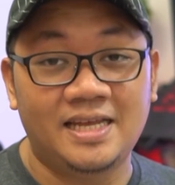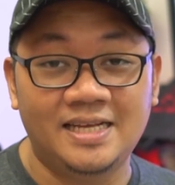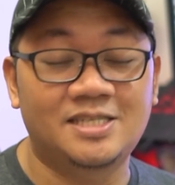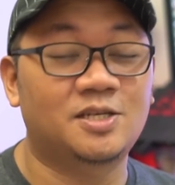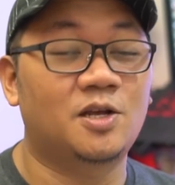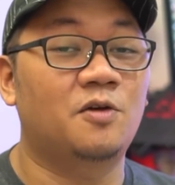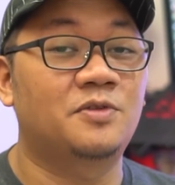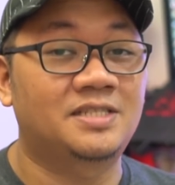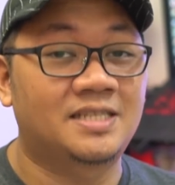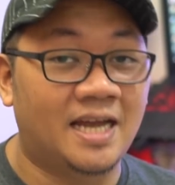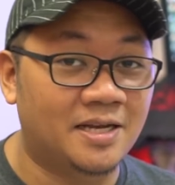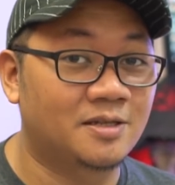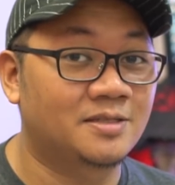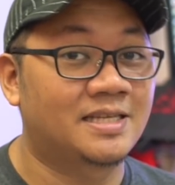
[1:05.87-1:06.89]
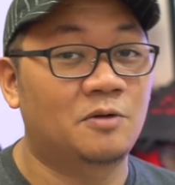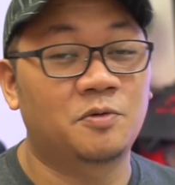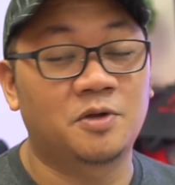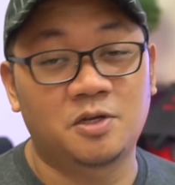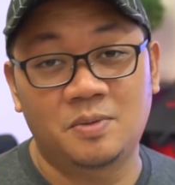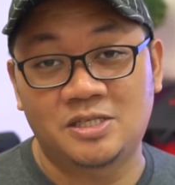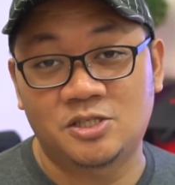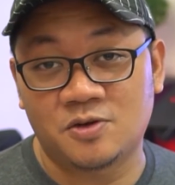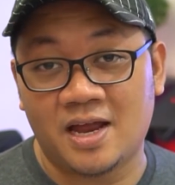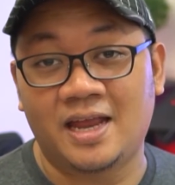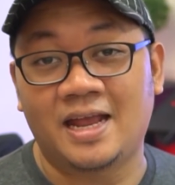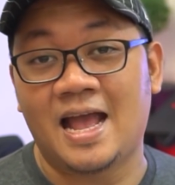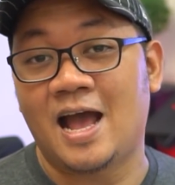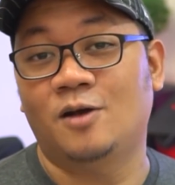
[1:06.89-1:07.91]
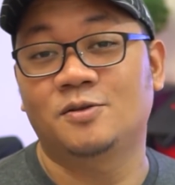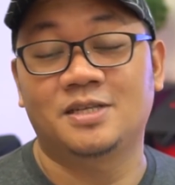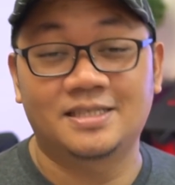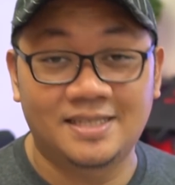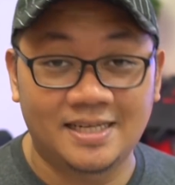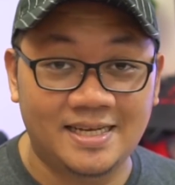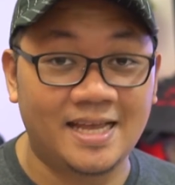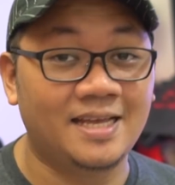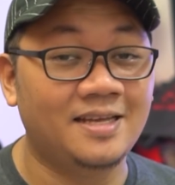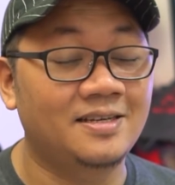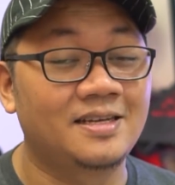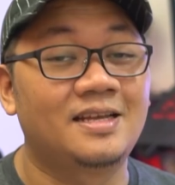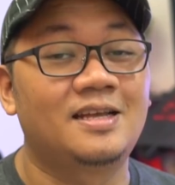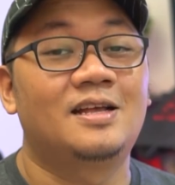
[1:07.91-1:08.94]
each of the titles that we're going to be trying out today.